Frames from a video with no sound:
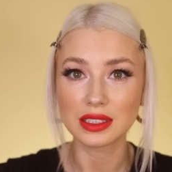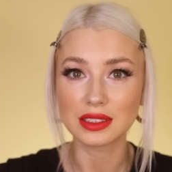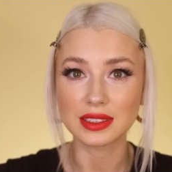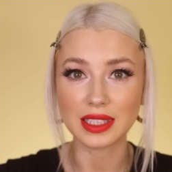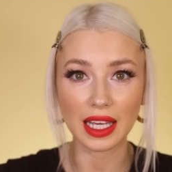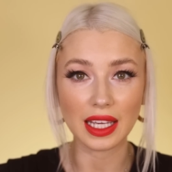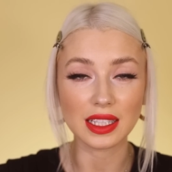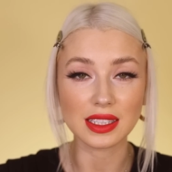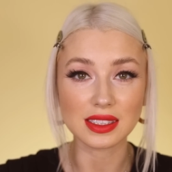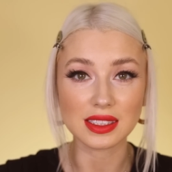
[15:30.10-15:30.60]

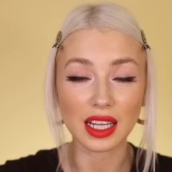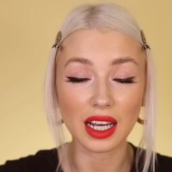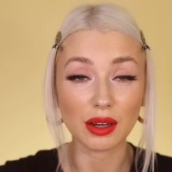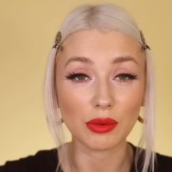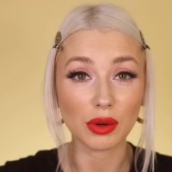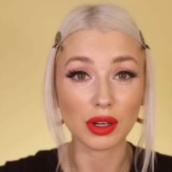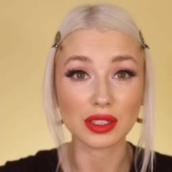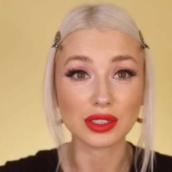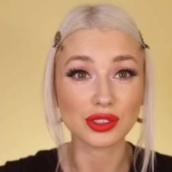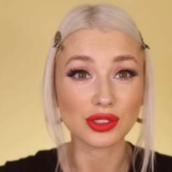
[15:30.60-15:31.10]
days that I
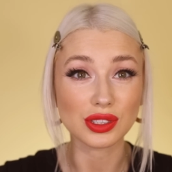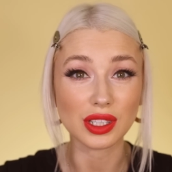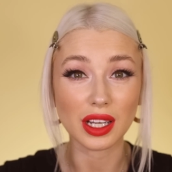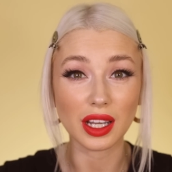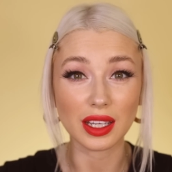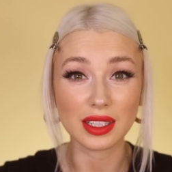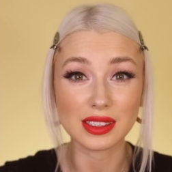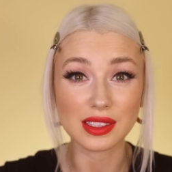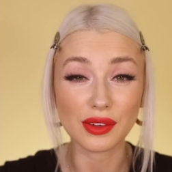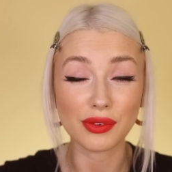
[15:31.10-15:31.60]
want just a
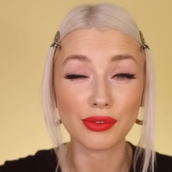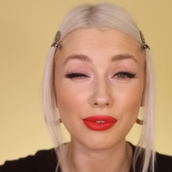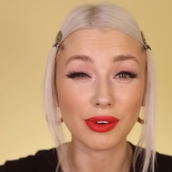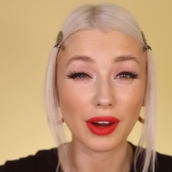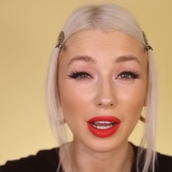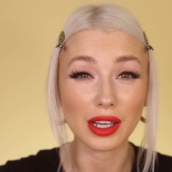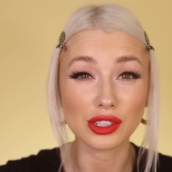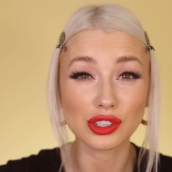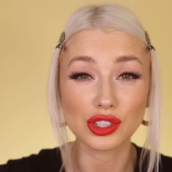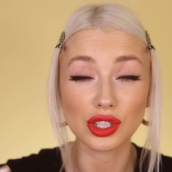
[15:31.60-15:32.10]
nice,
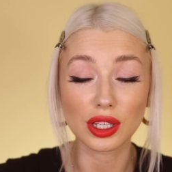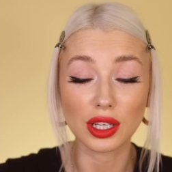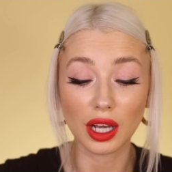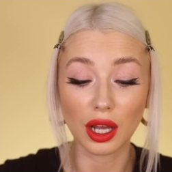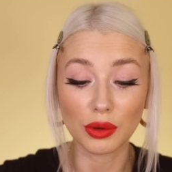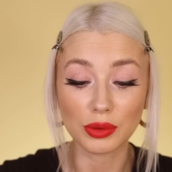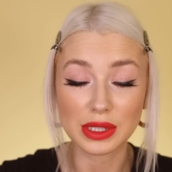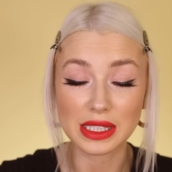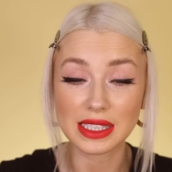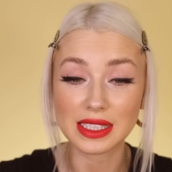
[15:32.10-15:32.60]
fresh,
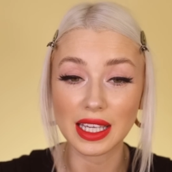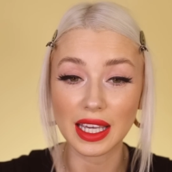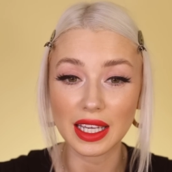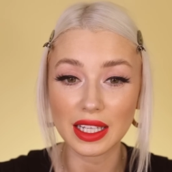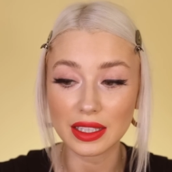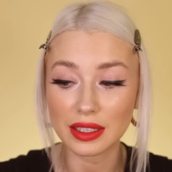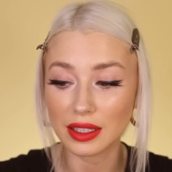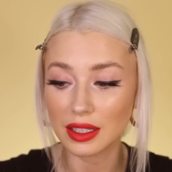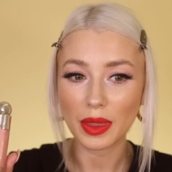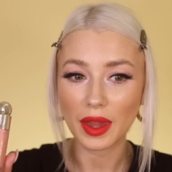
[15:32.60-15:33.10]
glowy
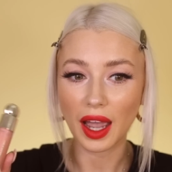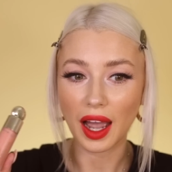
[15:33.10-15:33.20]
skin.